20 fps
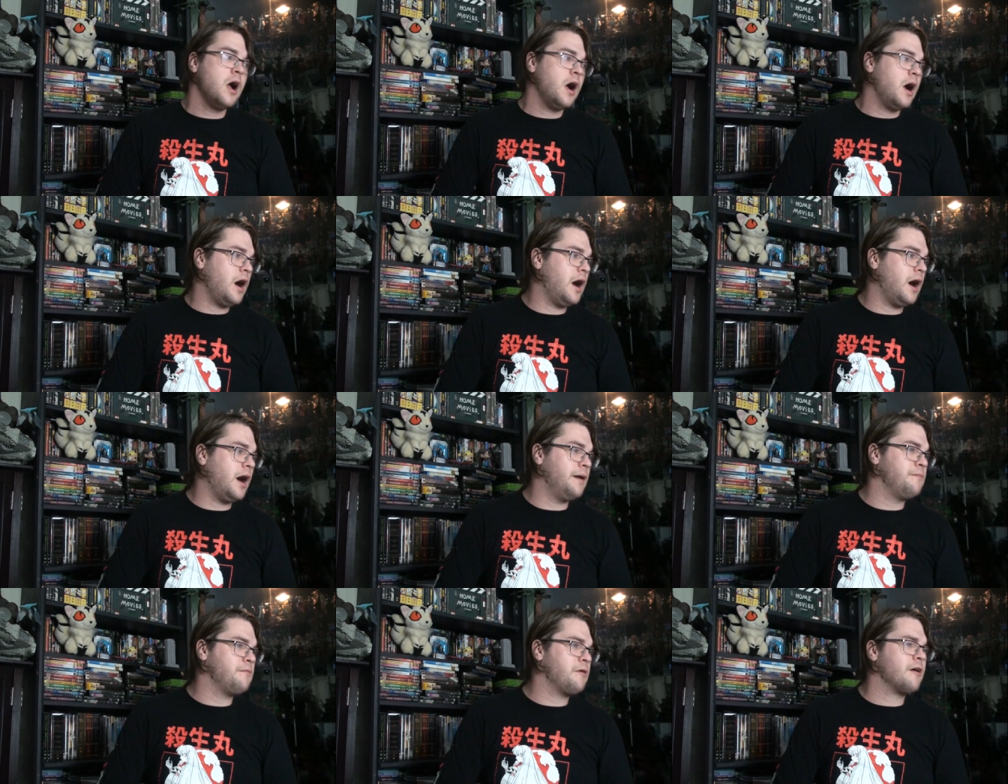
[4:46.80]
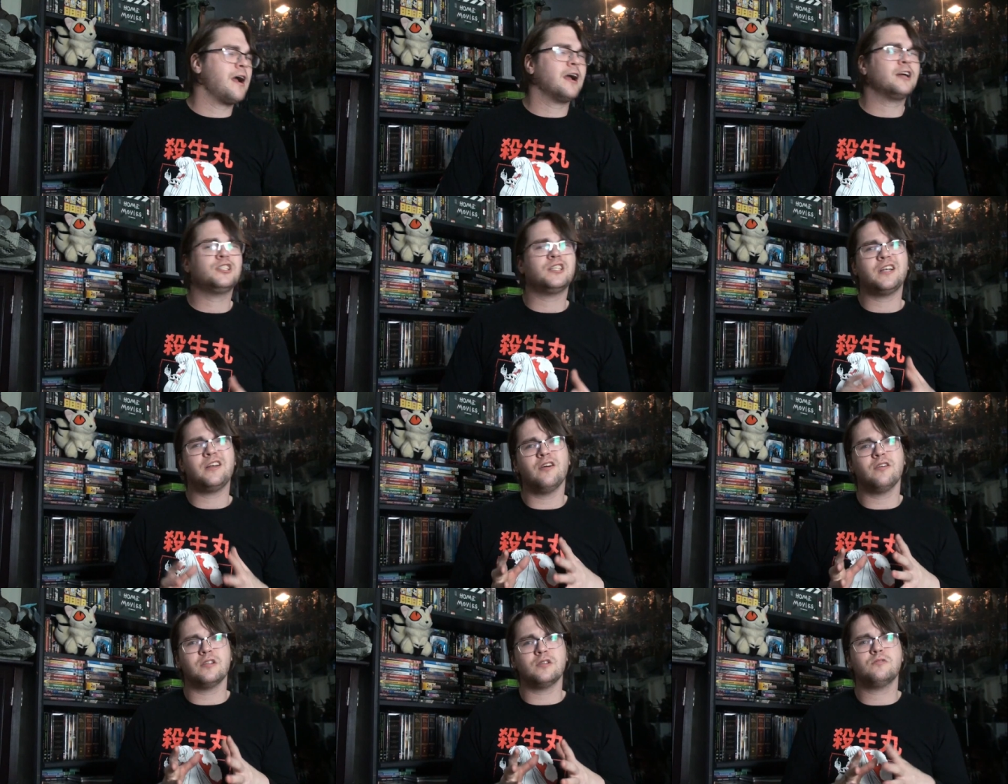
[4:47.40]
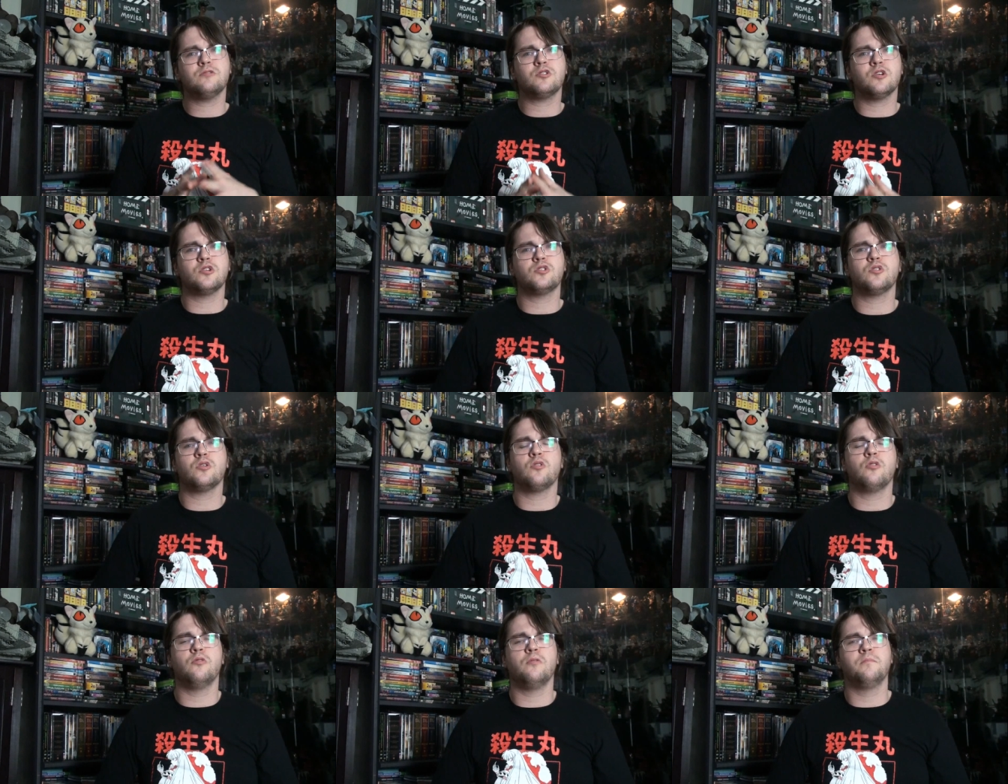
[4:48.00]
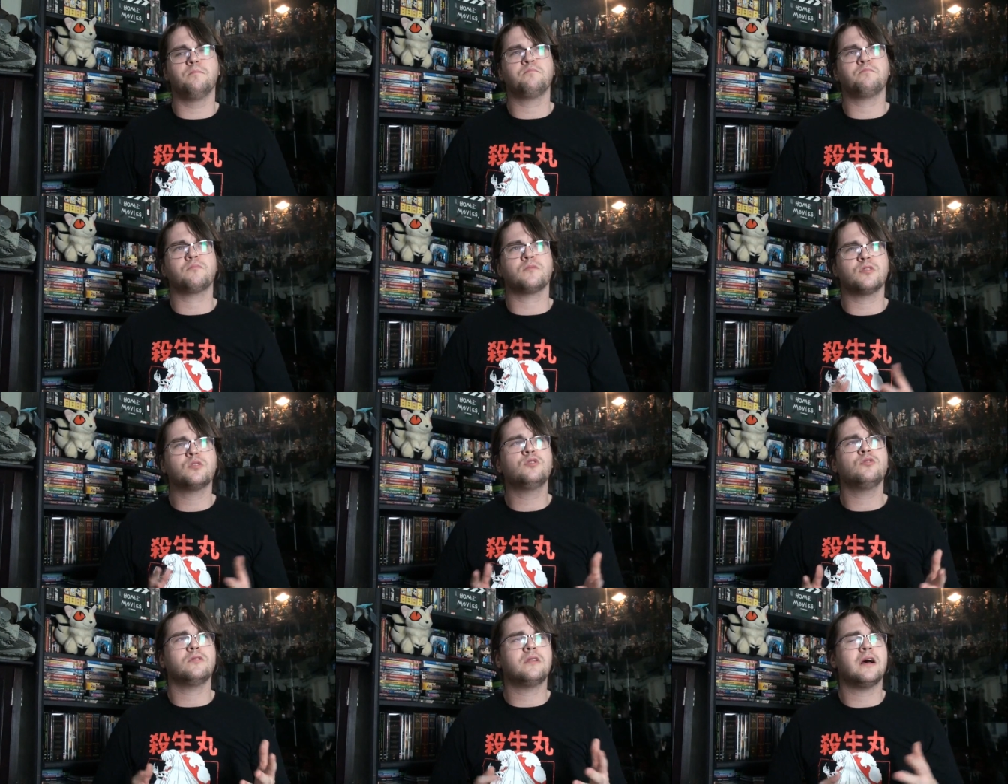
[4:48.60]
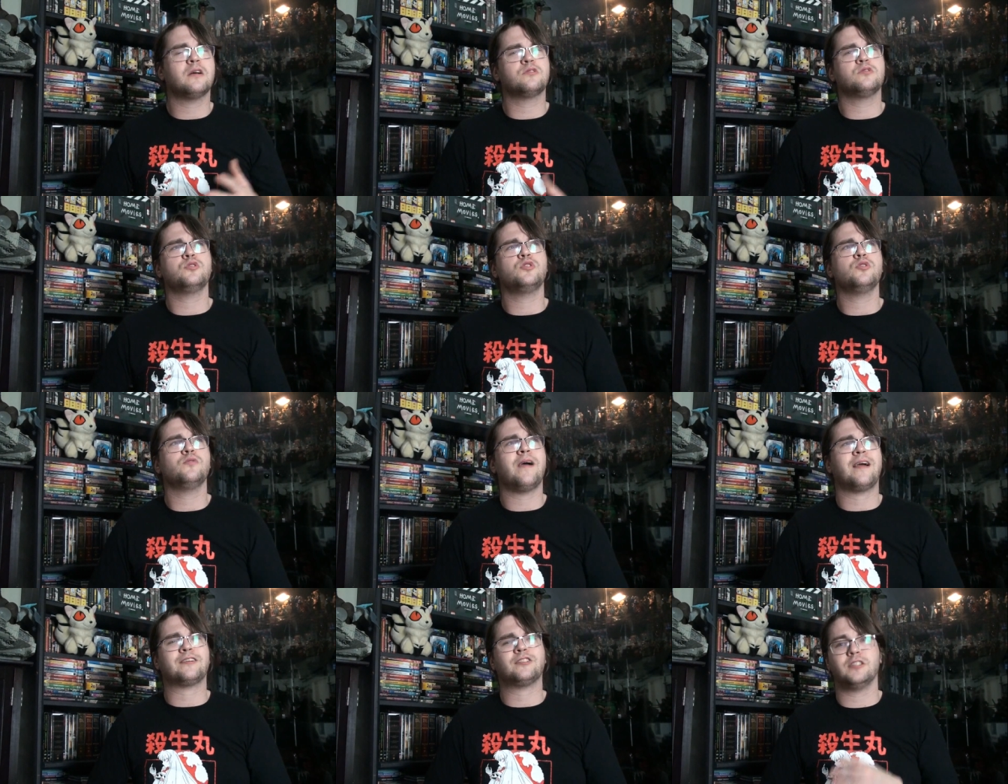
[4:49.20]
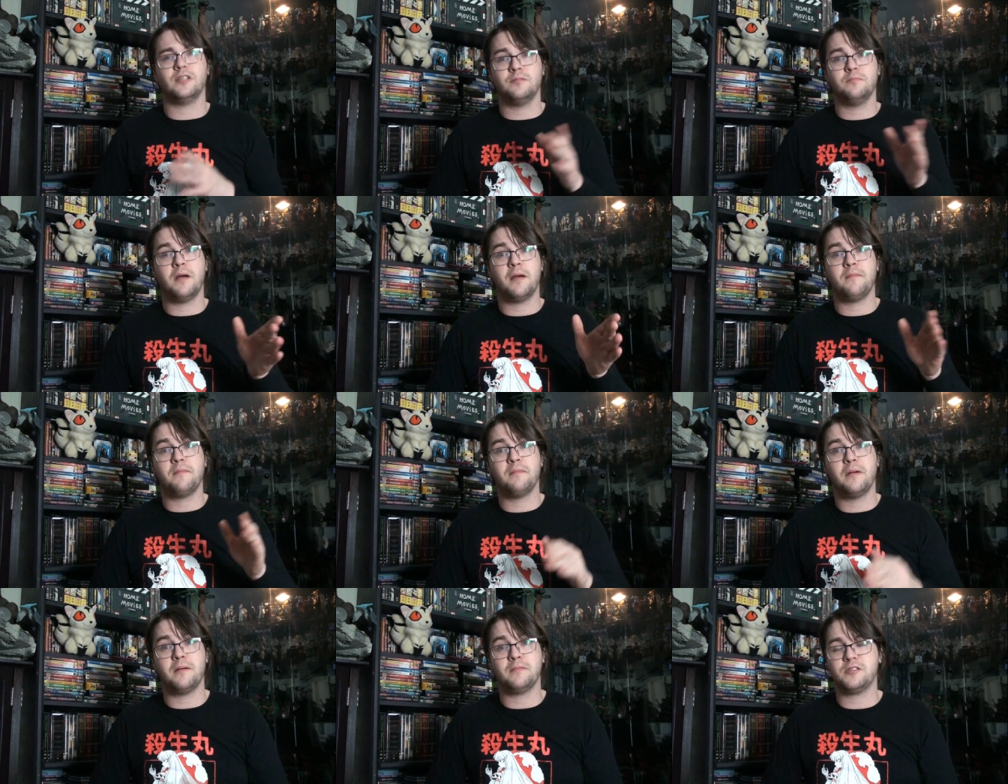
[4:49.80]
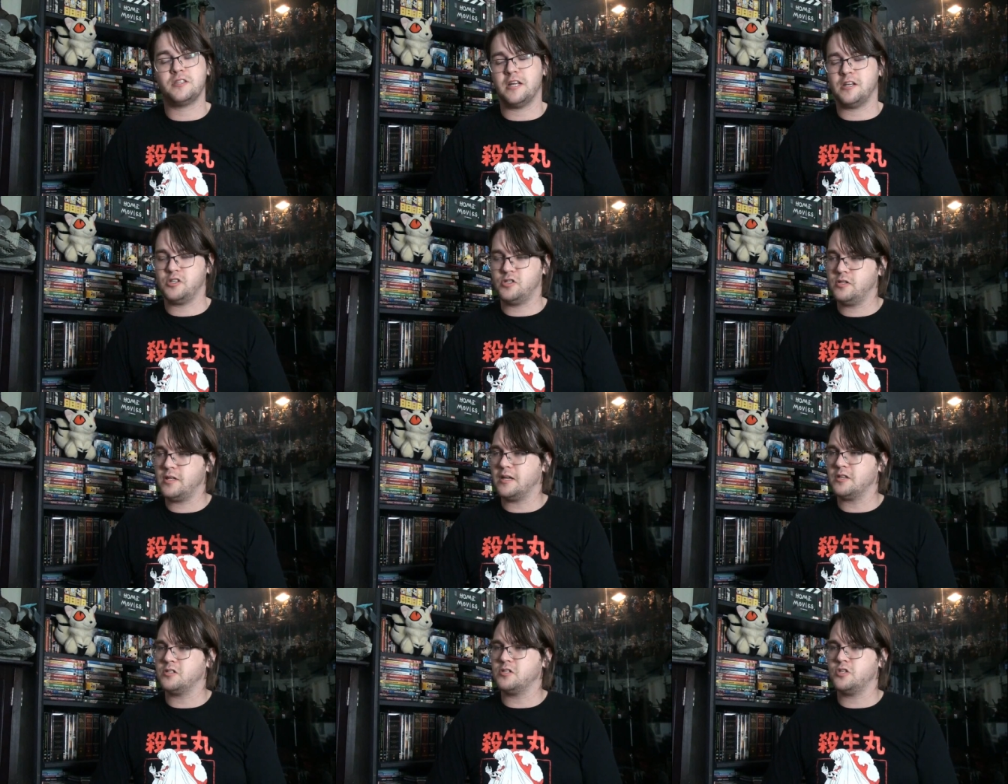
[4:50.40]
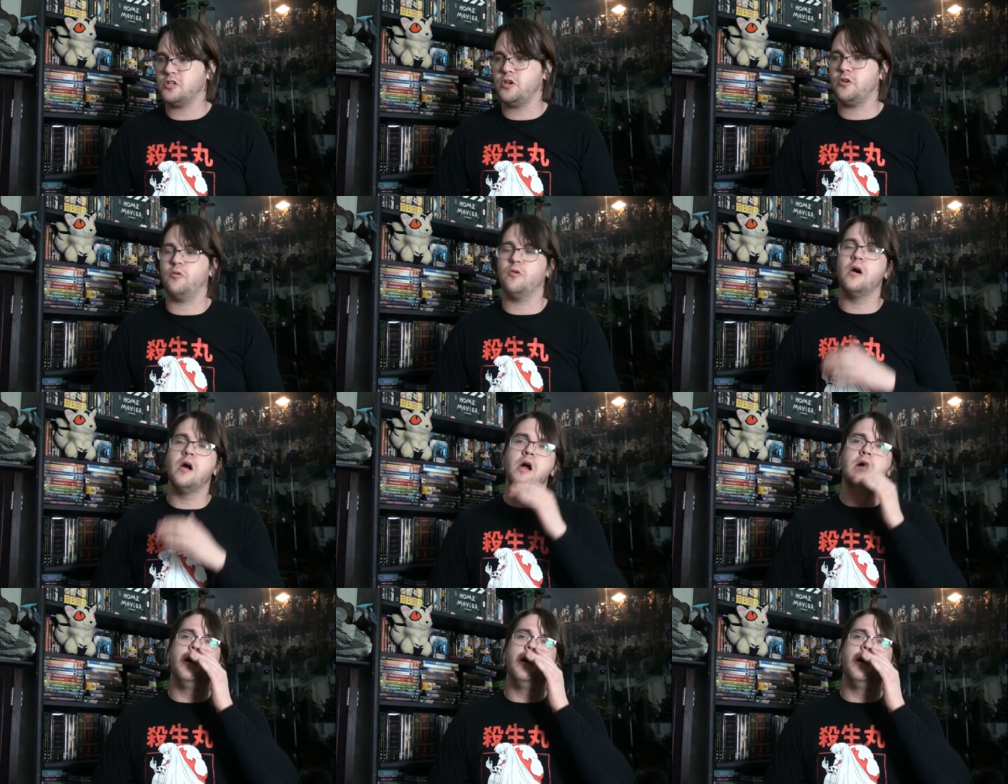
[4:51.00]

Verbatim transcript: um, or actually, no, this was also 2002, actually, my, my mistake, 2002.